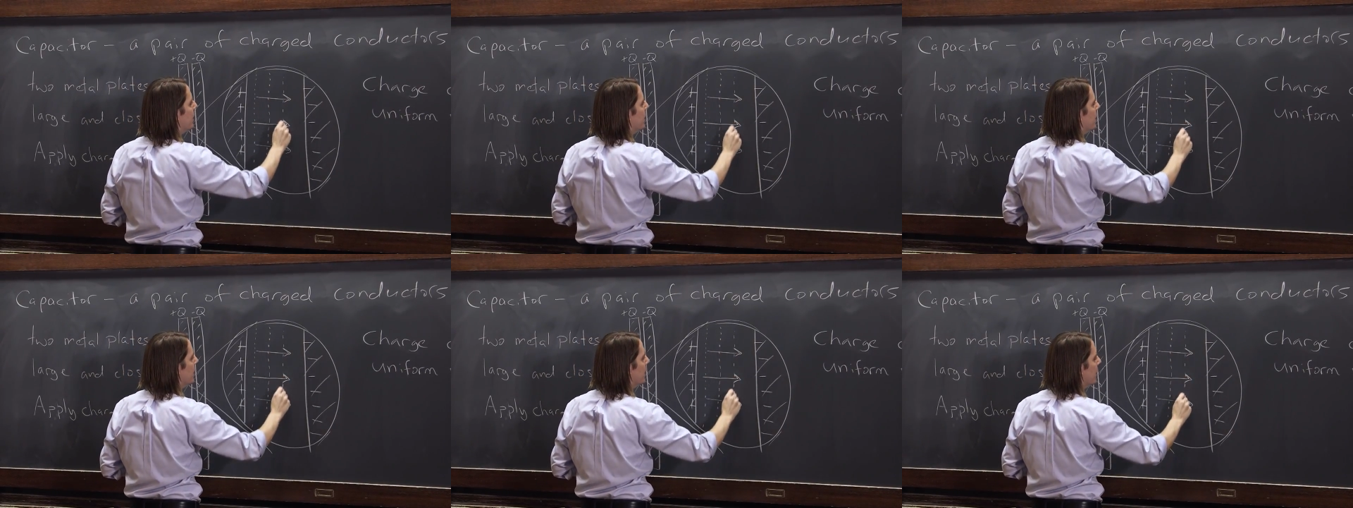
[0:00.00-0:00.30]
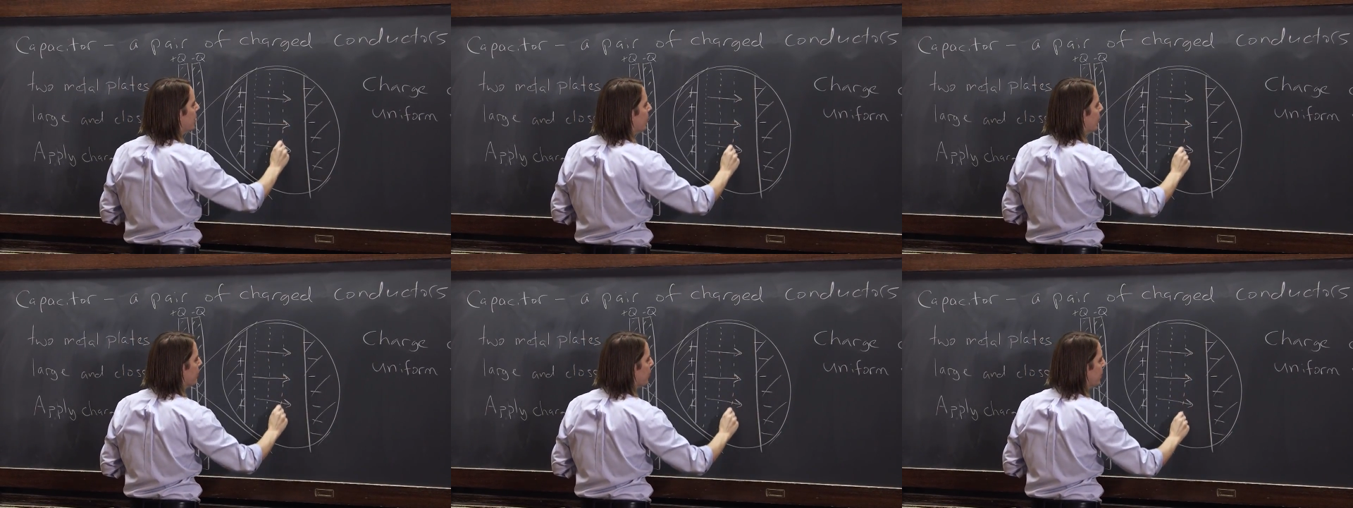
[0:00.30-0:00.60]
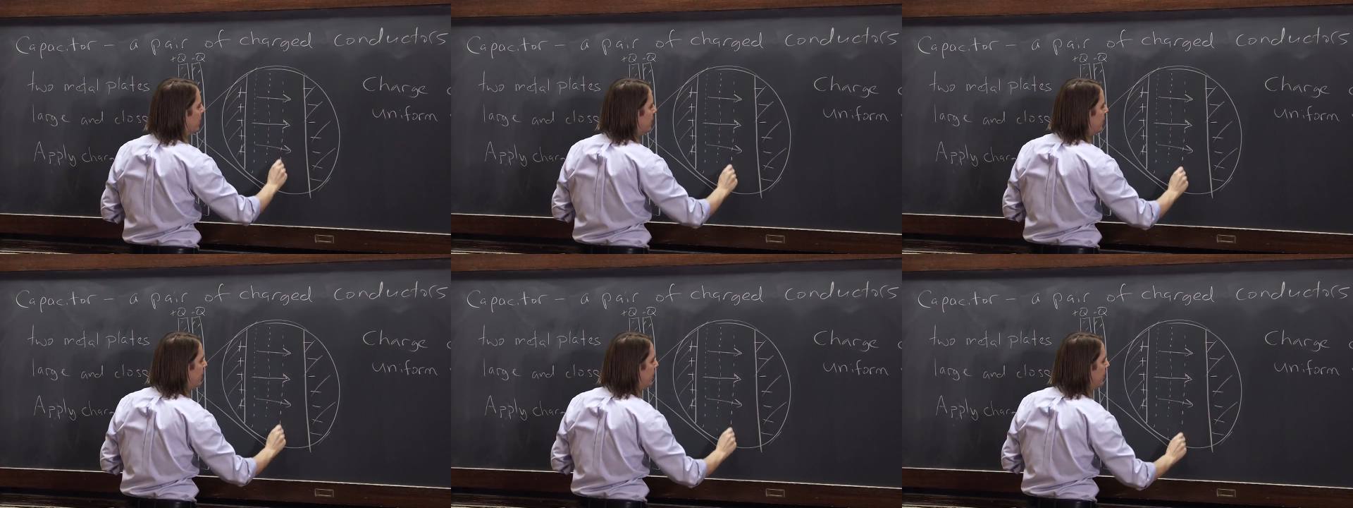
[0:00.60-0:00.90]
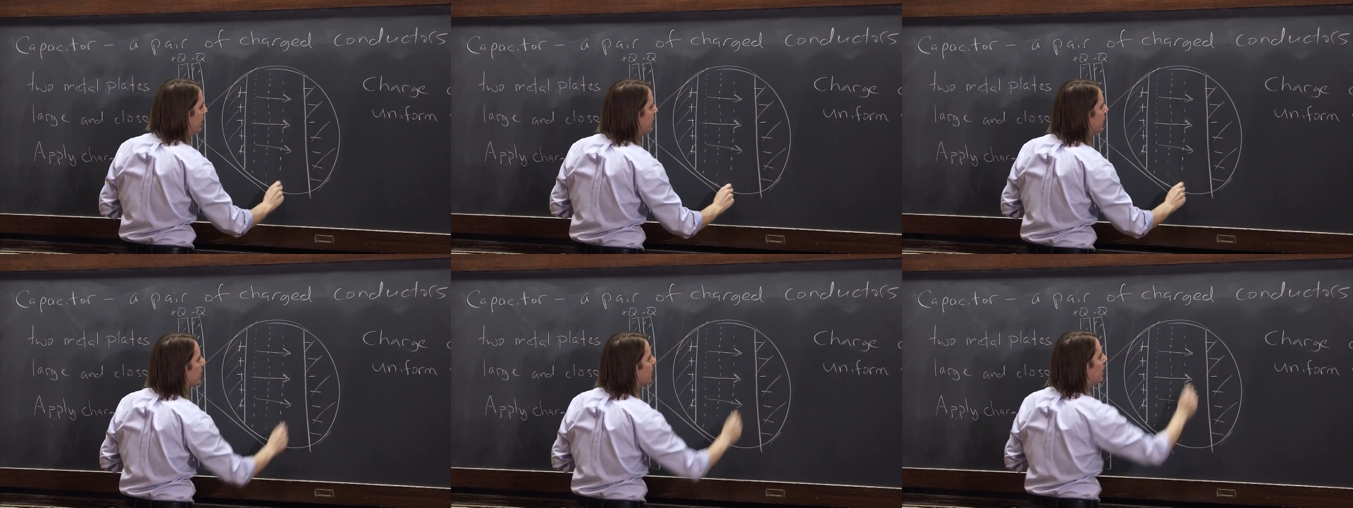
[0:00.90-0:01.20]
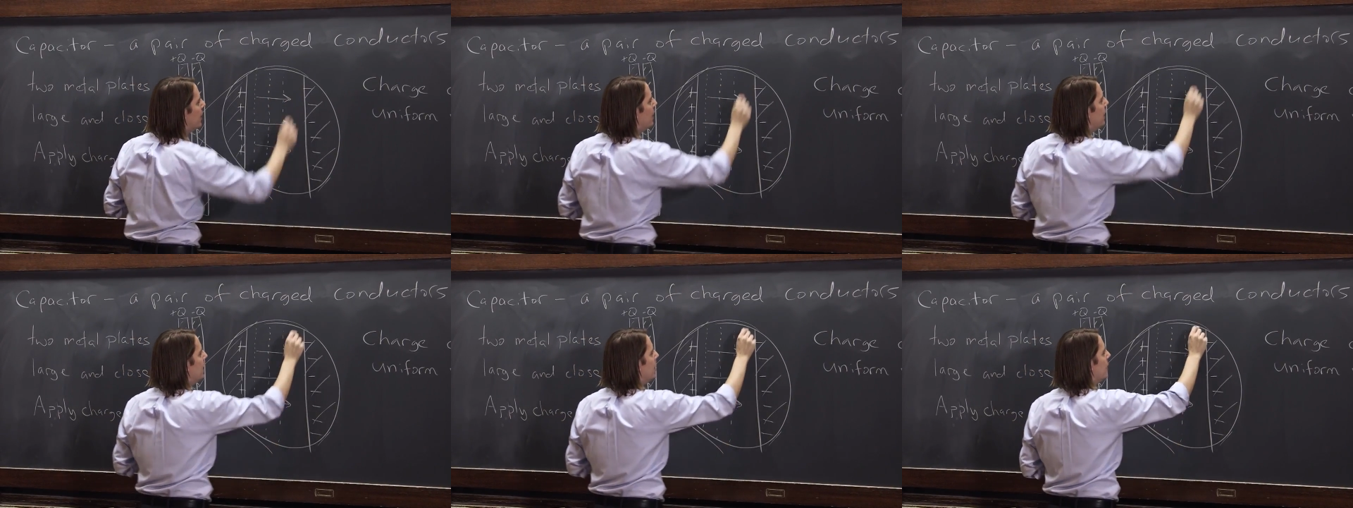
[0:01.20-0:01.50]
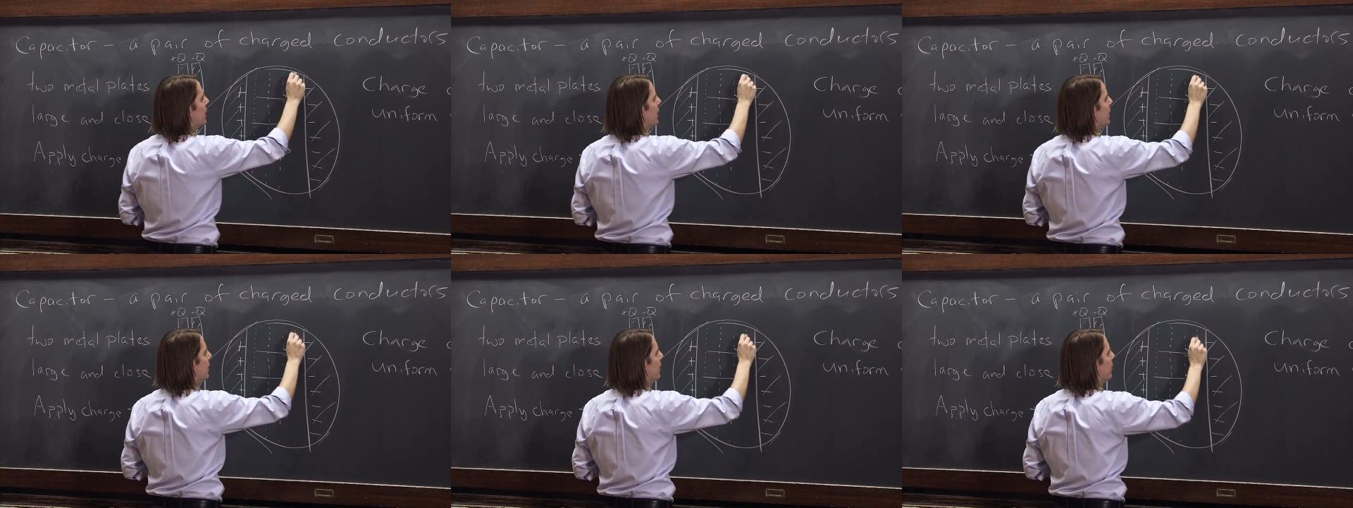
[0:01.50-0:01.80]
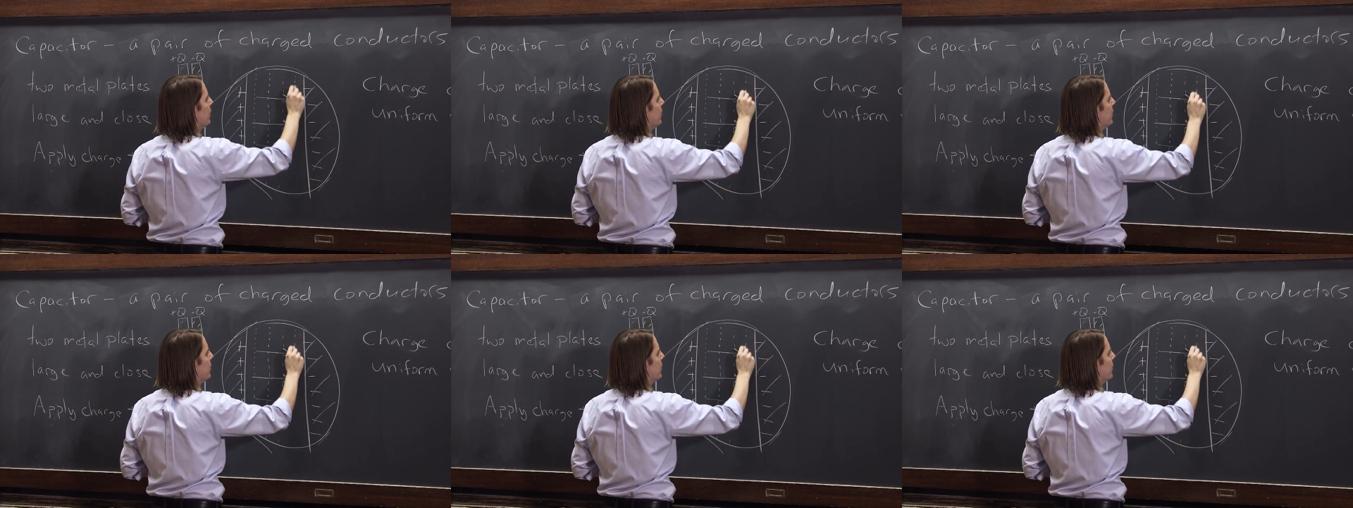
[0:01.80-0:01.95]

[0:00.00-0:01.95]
and another one here, and another